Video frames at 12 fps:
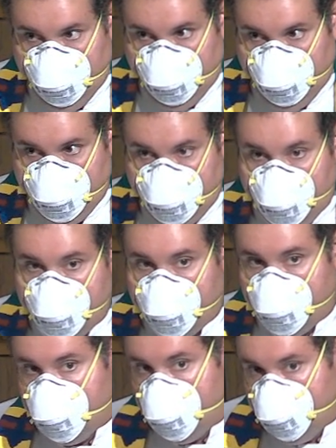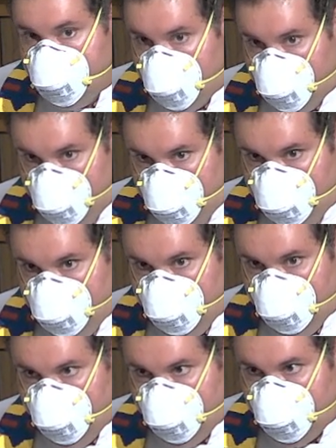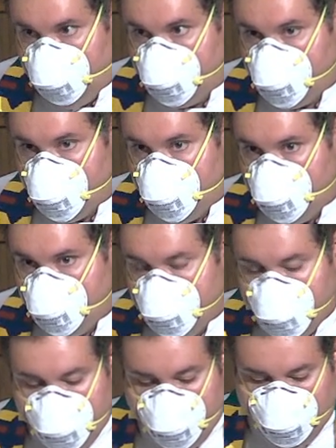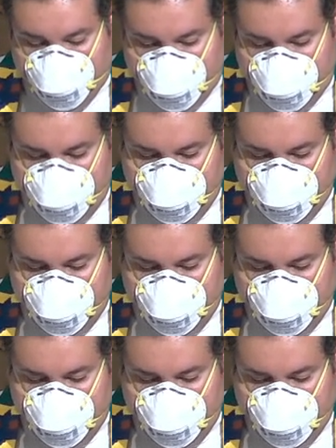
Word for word: Was there a cover? Cover charge? No, right?